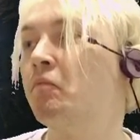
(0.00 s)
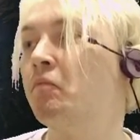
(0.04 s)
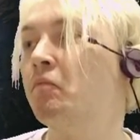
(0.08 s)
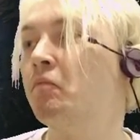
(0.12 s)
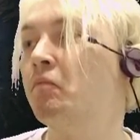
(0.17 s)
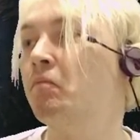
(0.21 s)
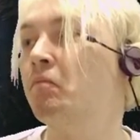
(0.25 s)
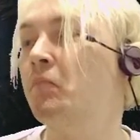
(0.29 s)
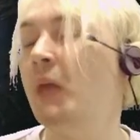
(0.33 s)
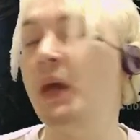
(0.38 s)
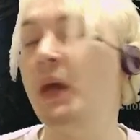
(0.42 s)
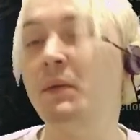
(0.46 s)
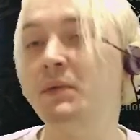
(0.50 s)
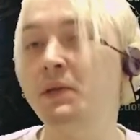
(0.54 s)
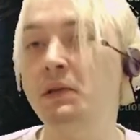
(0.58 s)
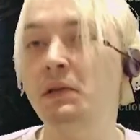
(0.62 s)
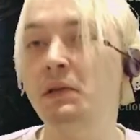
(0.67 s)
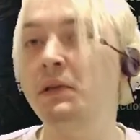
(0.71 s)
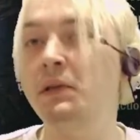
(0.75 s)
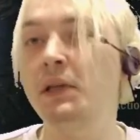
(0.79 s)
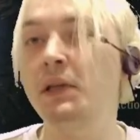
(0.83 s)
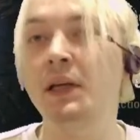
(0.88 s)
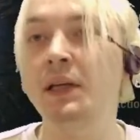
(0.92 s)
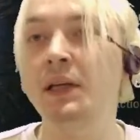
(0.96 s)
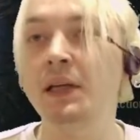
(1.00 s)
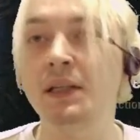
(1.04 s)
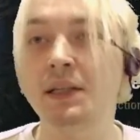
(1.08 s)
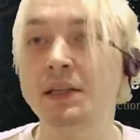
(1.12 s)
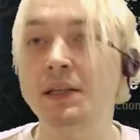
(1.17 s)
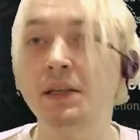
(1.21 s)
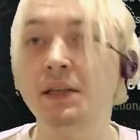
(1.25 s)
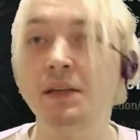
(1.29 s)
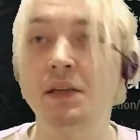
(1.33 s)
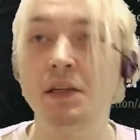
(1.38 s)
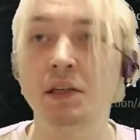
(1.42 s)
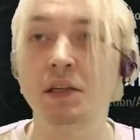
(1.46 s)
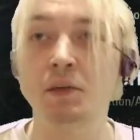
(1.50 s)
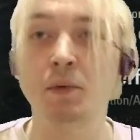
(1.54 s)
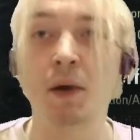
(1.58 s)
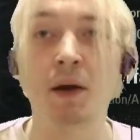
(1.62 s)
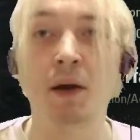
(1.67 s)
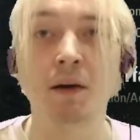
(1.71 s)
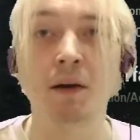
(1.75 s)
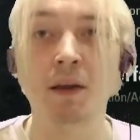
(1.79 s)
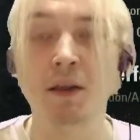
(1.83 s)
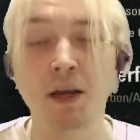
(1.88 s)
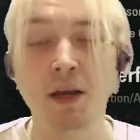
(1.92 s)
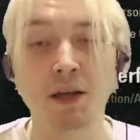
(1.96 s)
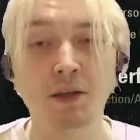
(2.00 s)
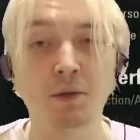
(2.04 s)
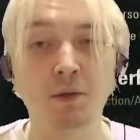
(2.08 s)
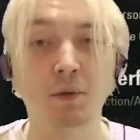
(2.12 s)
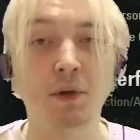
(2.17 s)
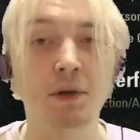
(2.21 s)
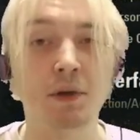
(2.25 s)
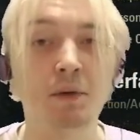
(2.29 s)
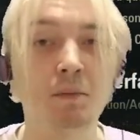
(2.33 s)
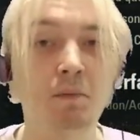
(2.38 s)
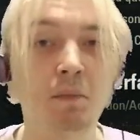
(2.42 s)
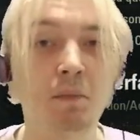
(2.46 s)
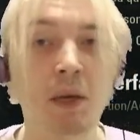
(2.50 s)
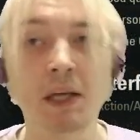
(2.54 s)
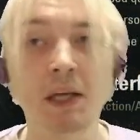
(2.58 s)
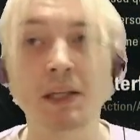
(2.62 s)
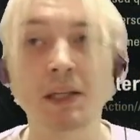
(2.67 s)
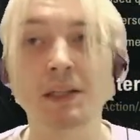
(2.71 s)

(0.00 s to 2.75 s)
absolutely unnecessary swearing. That's what makes